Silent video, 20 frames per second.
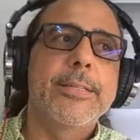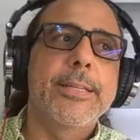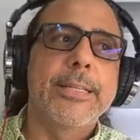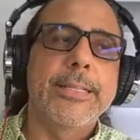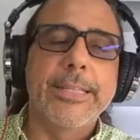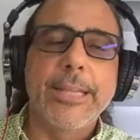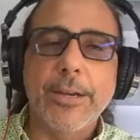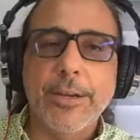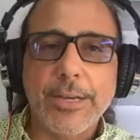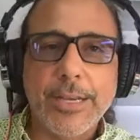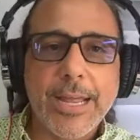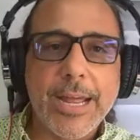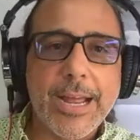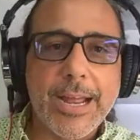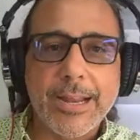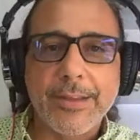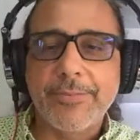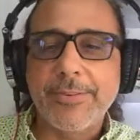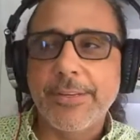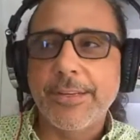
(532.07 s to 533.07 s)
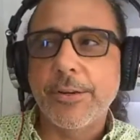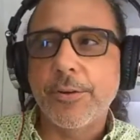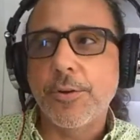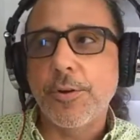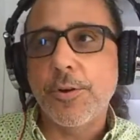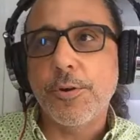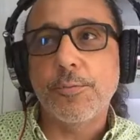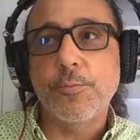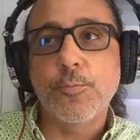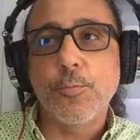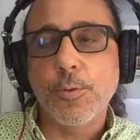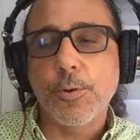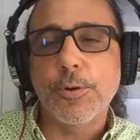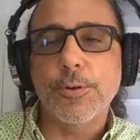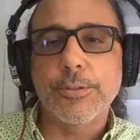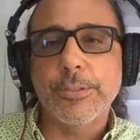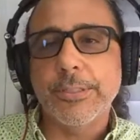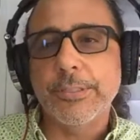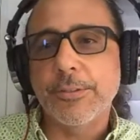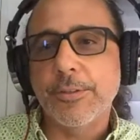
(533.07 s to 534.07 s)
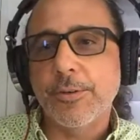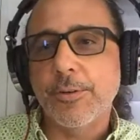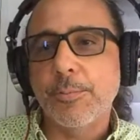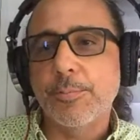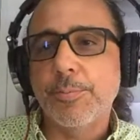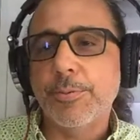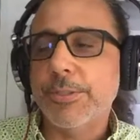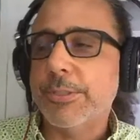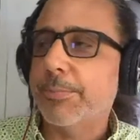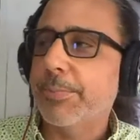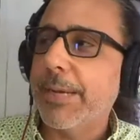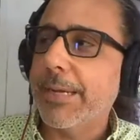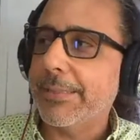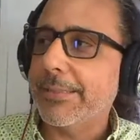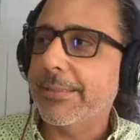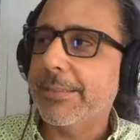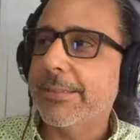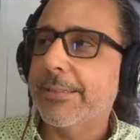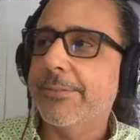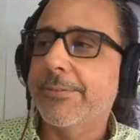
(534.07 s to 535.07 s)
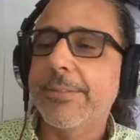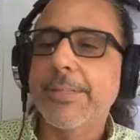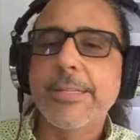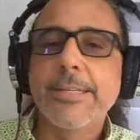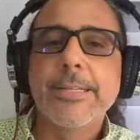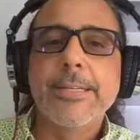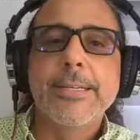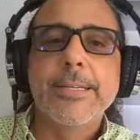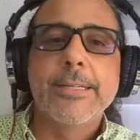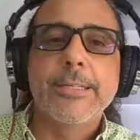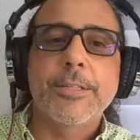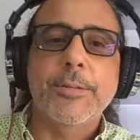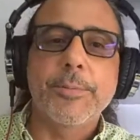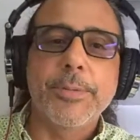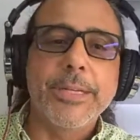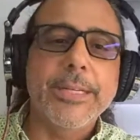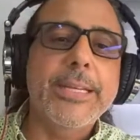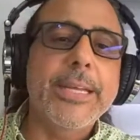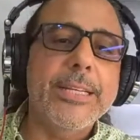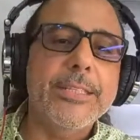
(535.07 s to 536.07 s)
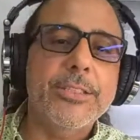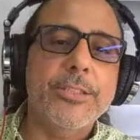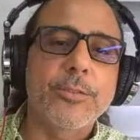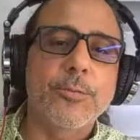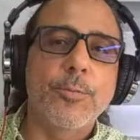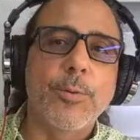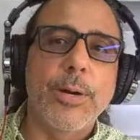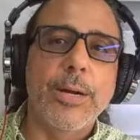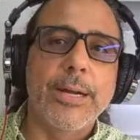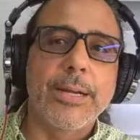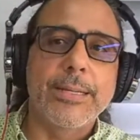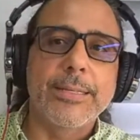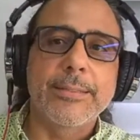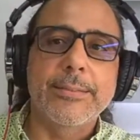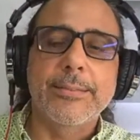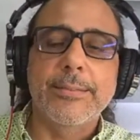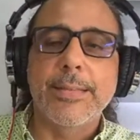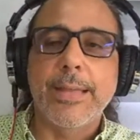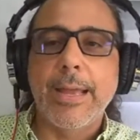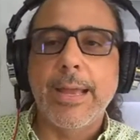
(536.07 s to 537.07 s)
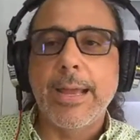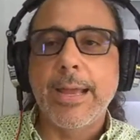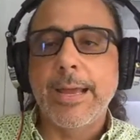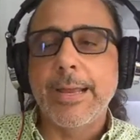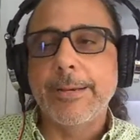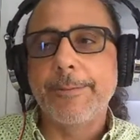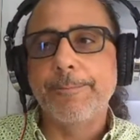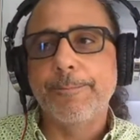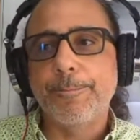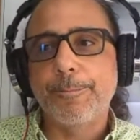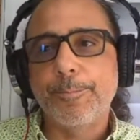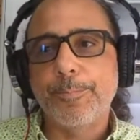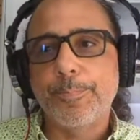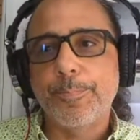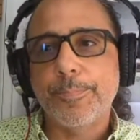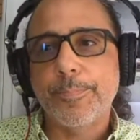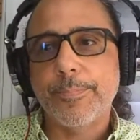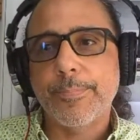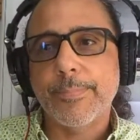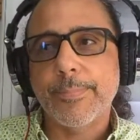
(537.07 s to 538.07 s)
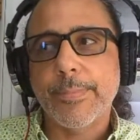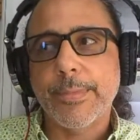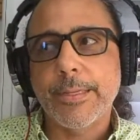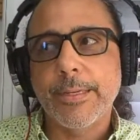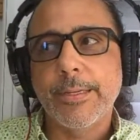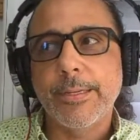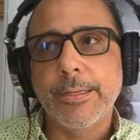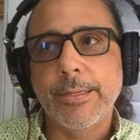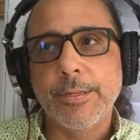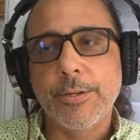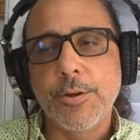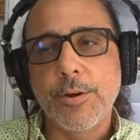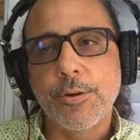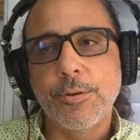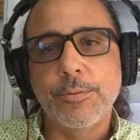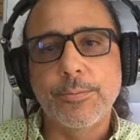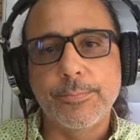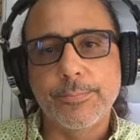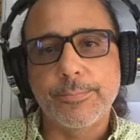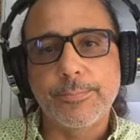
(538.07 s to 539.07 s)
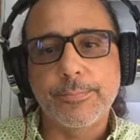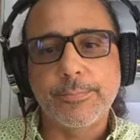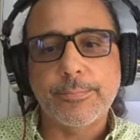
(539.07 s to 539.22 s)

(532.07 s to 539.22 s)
in their life, in their own world, in their own perspective, communication wise, that you know